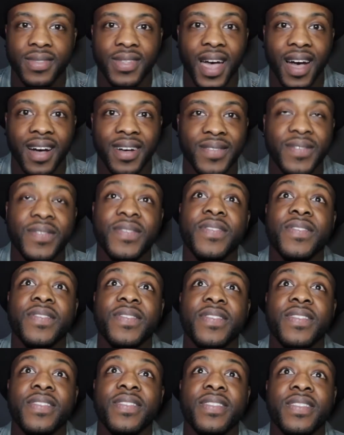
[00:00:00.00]
Yeah.
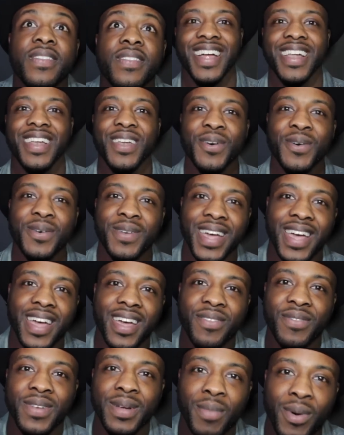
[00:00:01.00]
Hello there,
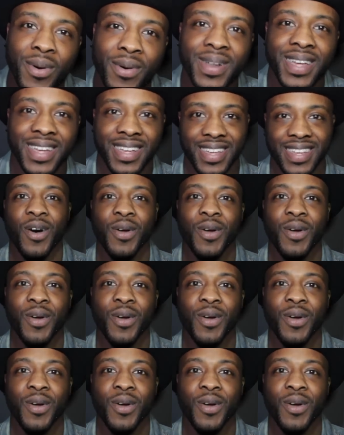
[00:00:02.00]
everybody.